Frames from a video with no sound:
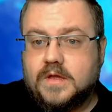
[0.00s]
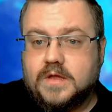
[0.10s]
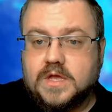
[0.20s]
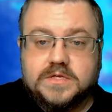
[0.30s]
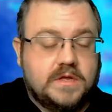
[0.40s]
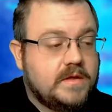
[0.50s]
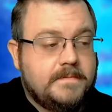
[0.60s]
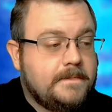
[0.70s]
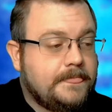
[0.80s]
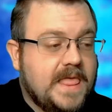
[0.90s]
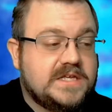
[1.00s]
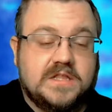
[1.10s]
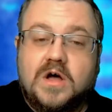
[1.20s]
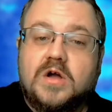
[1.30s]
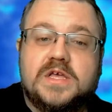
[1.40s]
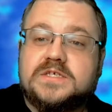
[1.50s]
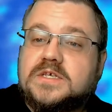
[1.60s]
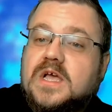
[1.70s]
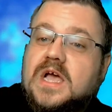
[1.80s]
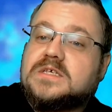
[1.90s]
Because as long as
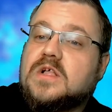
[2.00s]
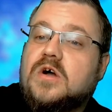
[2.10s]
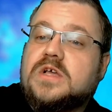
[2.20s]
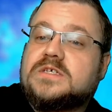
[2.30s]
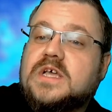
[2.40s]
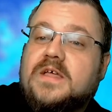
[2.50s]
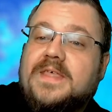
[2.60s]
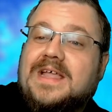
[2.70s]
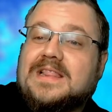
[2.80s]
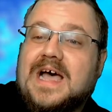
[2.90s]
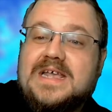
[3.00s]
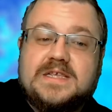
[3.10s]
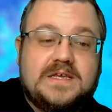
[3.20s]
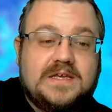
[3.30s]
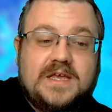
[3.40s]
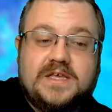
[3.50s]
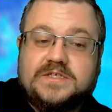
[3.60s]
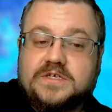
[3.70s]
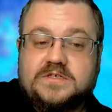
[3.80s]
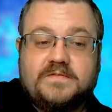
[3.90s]
that light is
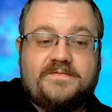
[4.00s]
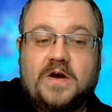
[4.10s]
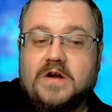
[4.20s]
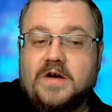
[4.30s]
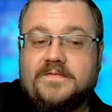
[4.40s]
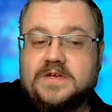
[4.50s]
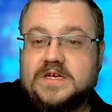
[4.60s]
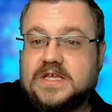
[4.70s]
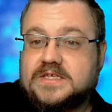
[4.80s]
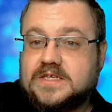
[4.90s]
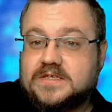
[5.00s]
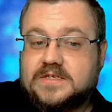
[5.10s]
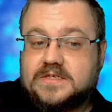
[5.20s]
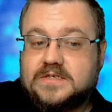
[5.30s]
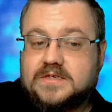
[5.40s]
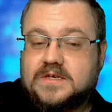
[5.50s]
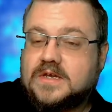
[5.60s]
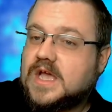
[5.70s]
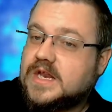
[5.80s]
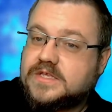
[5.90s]
just far off in the distance
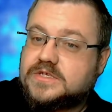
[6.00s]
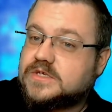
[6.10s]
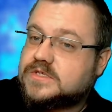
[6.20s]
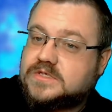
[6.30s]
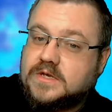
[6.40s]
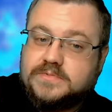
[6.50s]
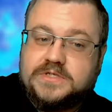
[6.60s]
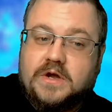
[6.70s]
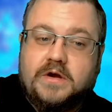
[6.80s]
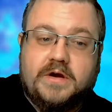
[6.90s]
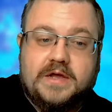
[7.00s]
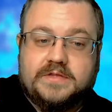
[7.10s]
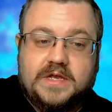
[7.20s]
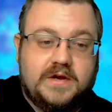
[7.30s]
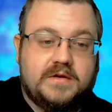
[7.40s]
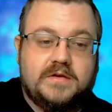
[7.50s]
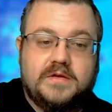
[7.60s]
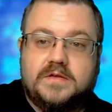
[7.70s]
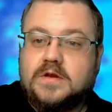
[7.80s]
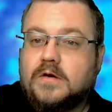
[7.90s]
and it's just some star out there,
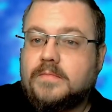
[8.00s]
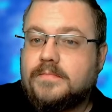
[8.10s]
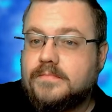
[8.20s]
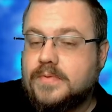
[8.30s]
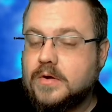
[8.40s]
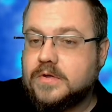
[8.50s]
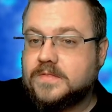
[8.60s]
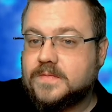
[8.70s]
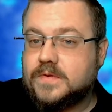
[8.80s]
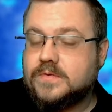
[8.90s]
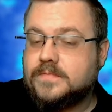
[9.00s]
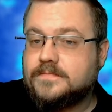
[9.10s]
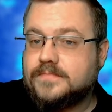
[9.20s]
you know, poking through,